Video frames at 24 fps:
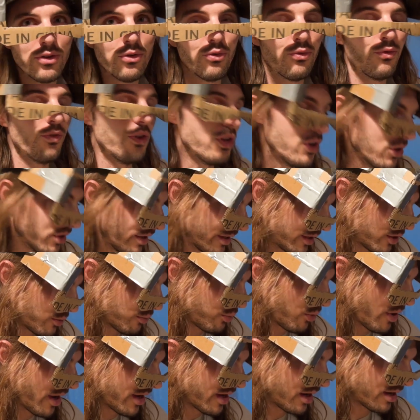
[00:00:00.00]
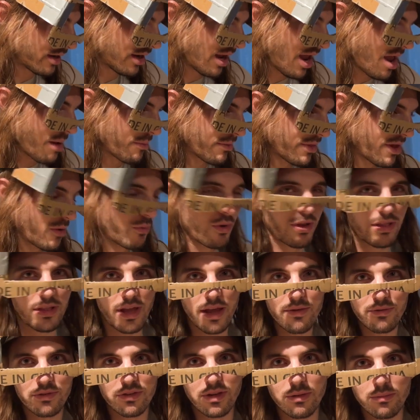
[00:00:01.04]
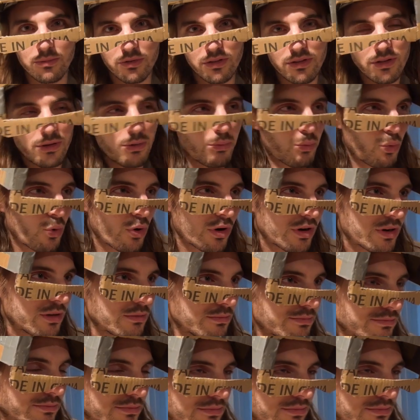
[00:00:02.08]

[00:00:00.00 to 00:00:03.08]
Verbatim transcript: you feel like you're playing a game, and that way life seems a little more